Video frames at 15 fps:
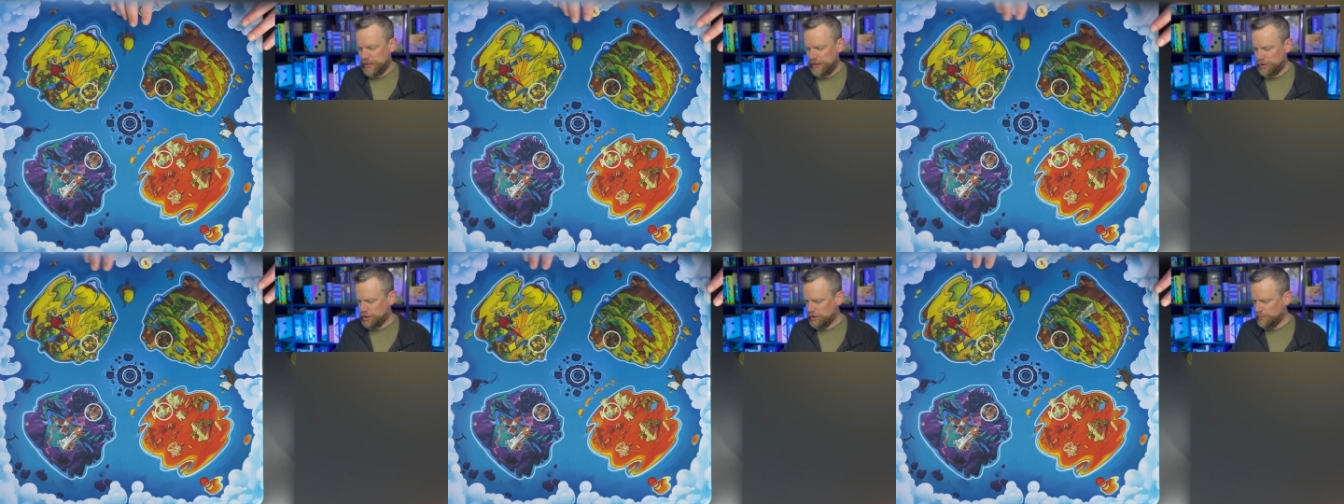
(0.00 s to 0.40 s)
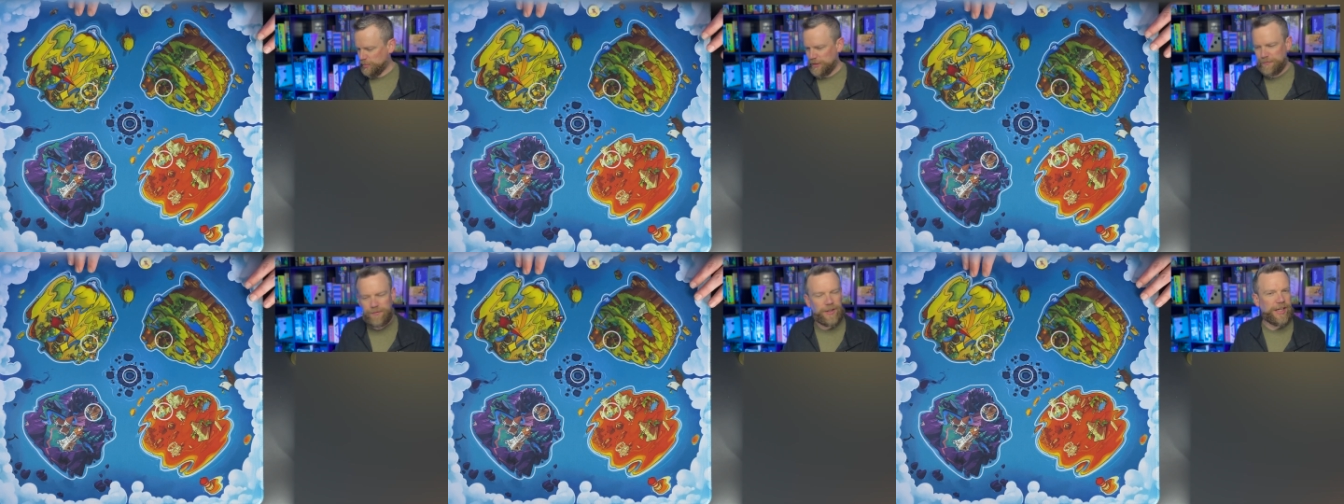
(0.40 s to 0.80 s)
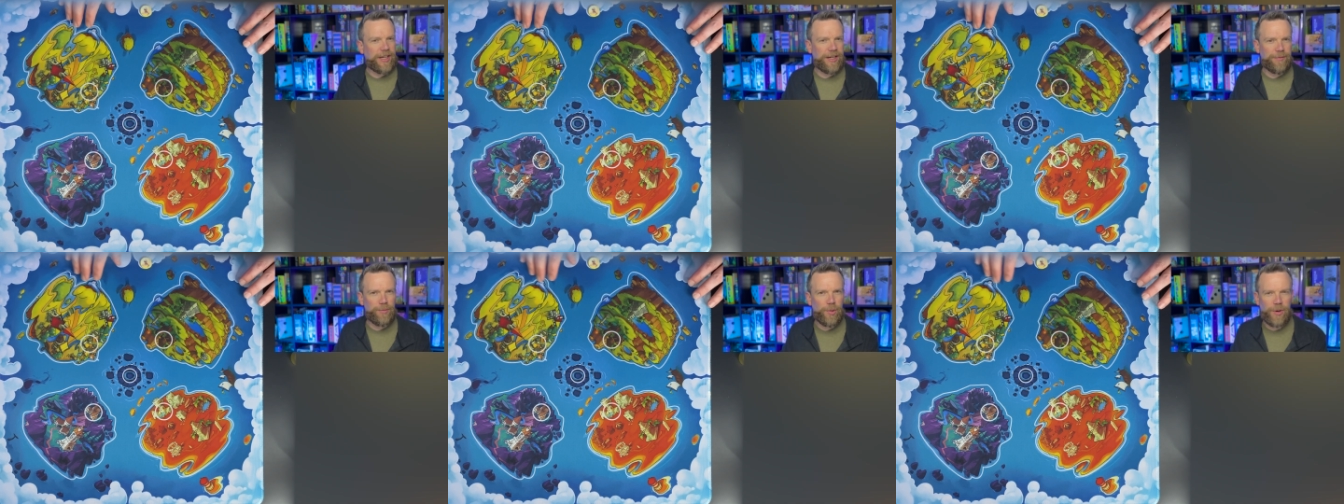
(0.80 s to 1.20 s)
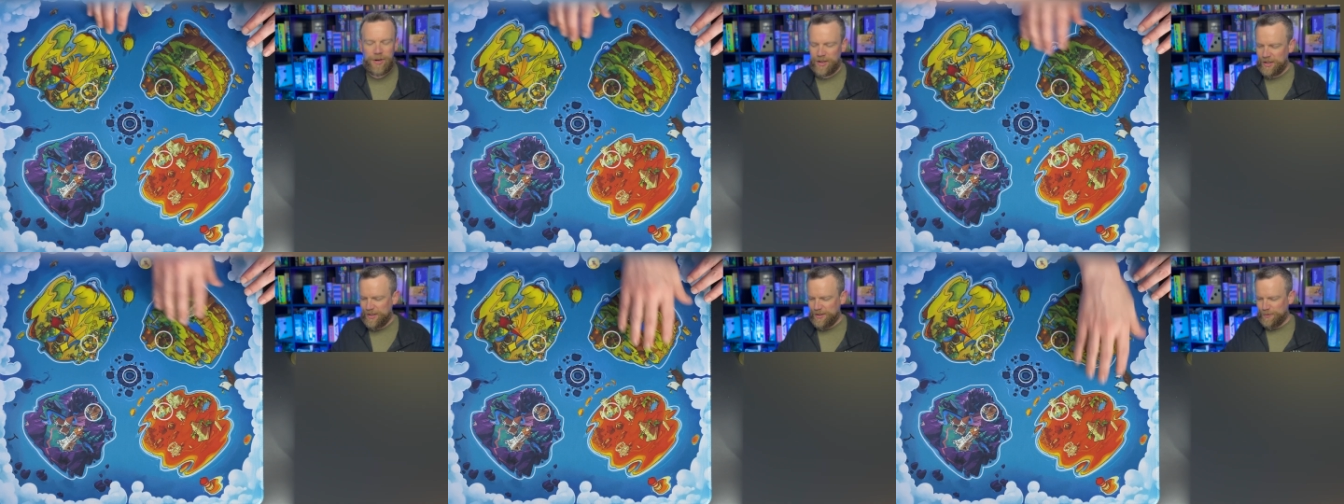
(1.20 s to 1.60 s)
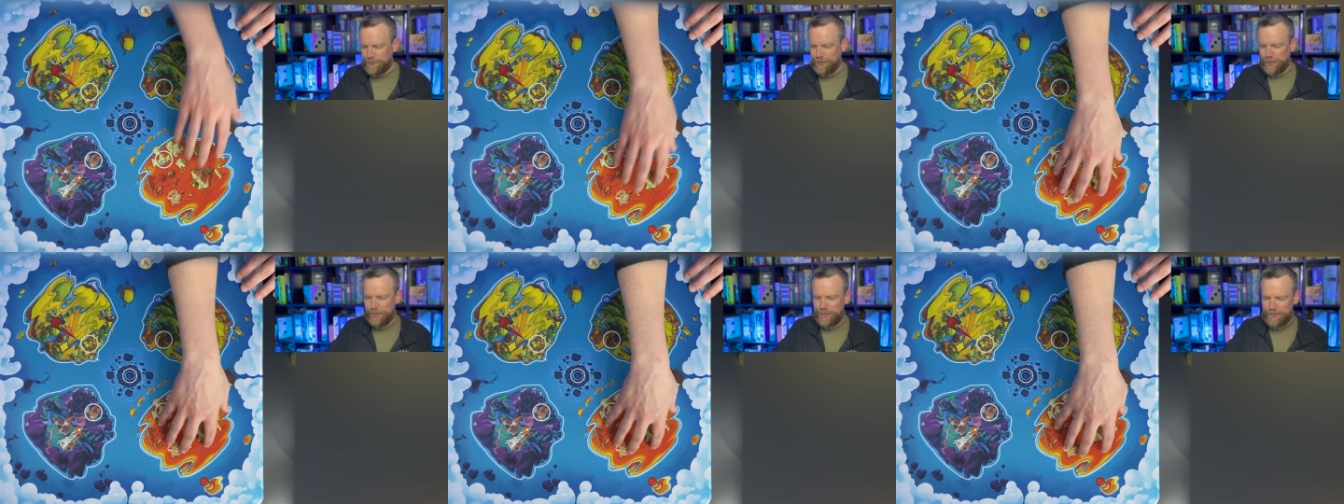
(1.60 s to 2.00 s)
I should be flicking more
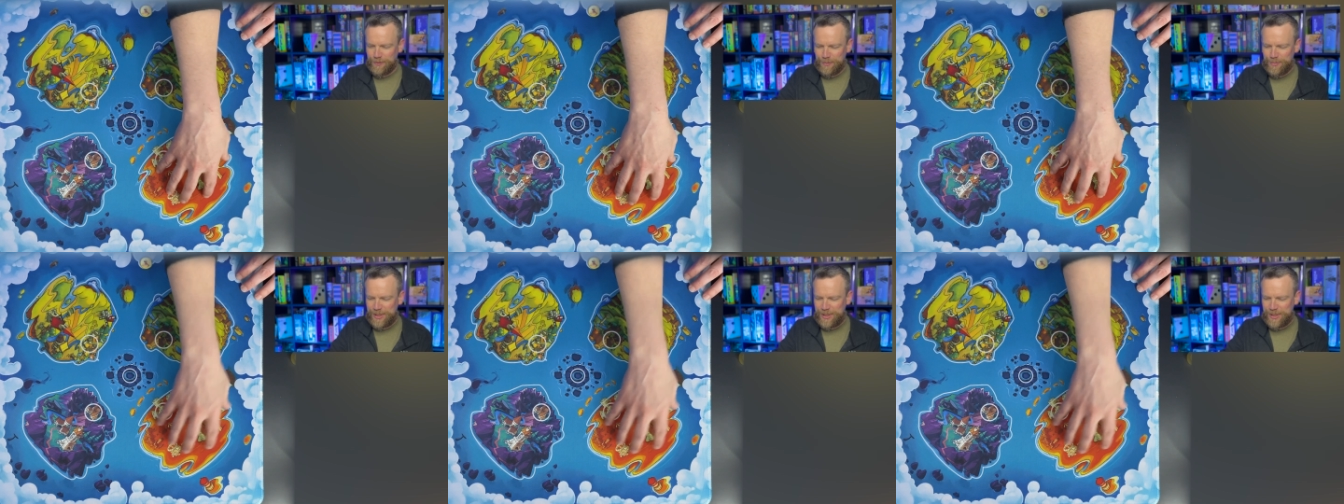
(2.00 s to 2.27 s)
from